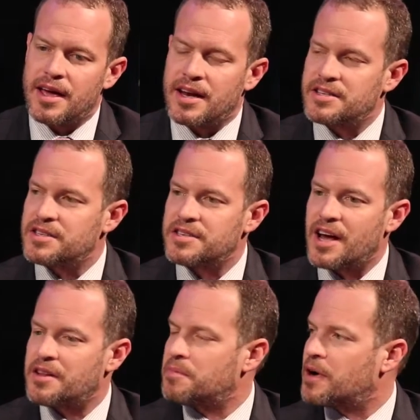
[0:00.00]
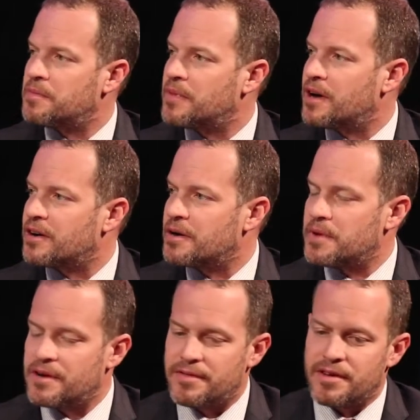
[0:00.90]
And it's just not their bread and butter. I
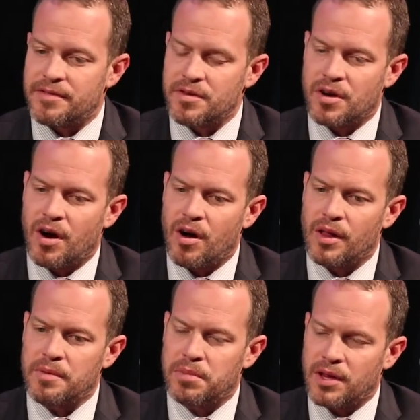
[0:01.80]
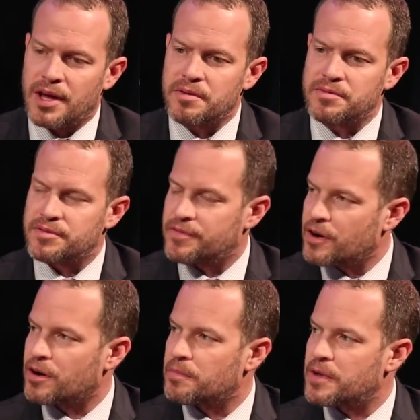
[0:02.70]
mean, if you call a plaintiff's
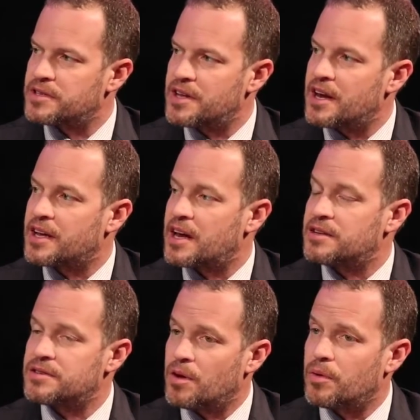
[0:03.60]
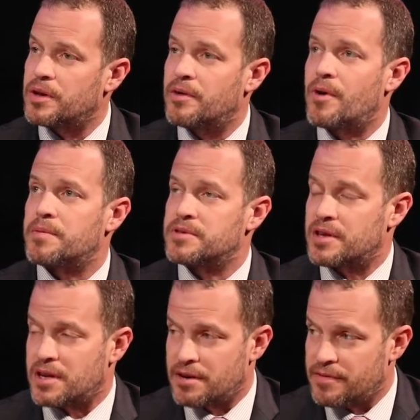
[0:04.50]
firm that's dedicated solely to
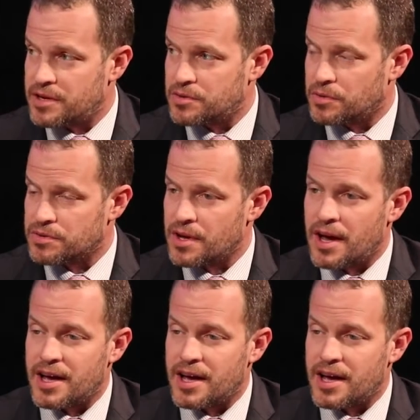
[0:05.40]
representing individuals,